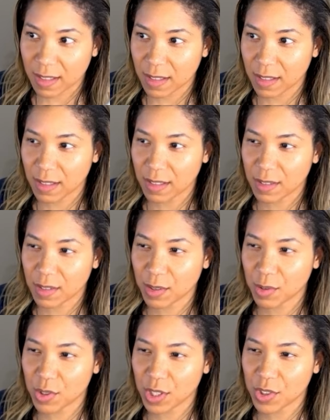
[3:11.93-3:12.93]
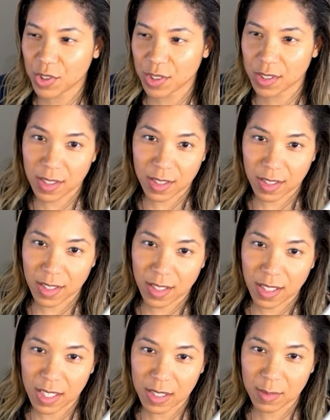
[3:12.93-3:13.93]
the association
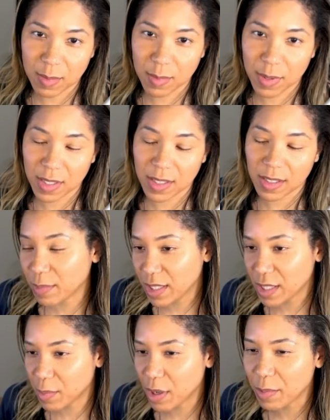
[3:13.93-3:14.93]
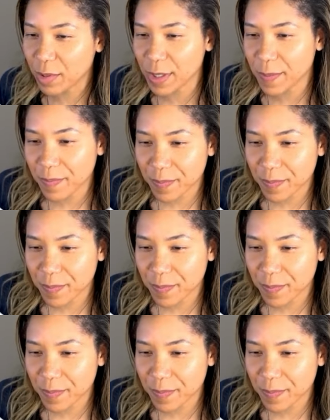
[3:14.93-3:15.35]
has been linked properly.